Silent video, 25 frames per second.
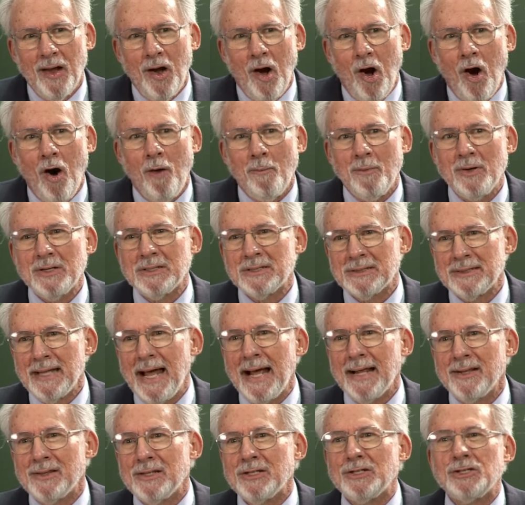almost
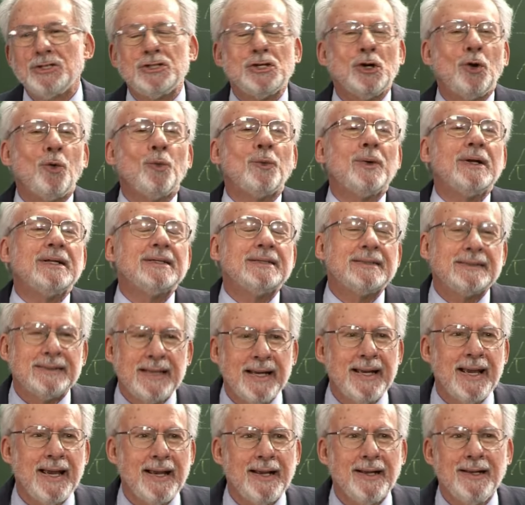like the children
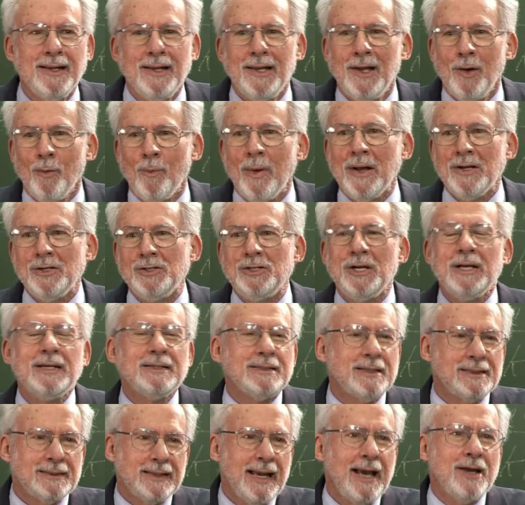singing when
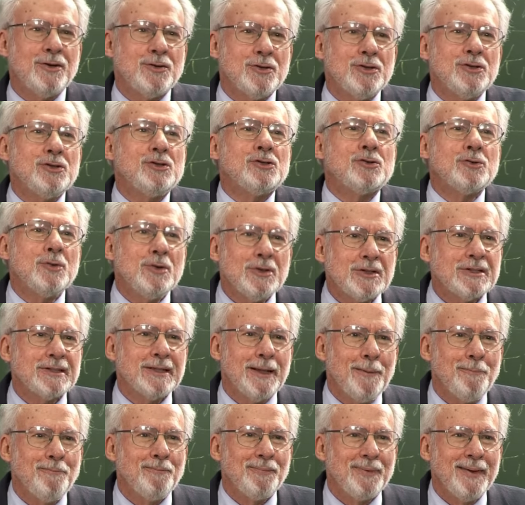Jesus entered
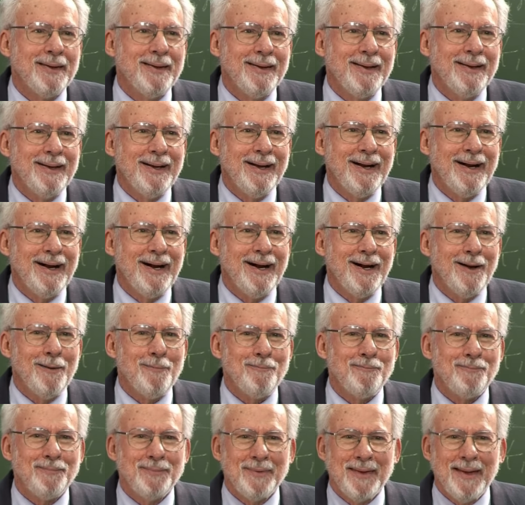Jerusalem
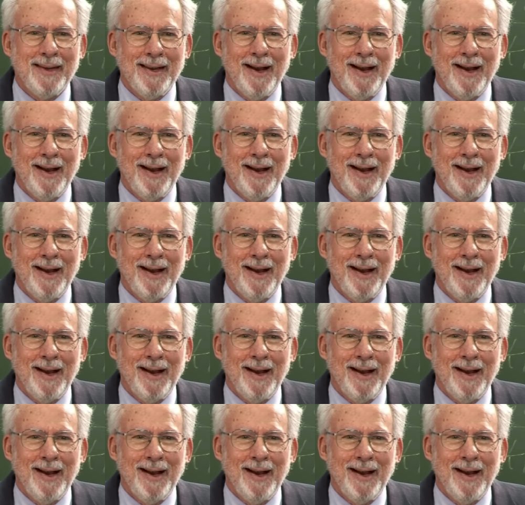on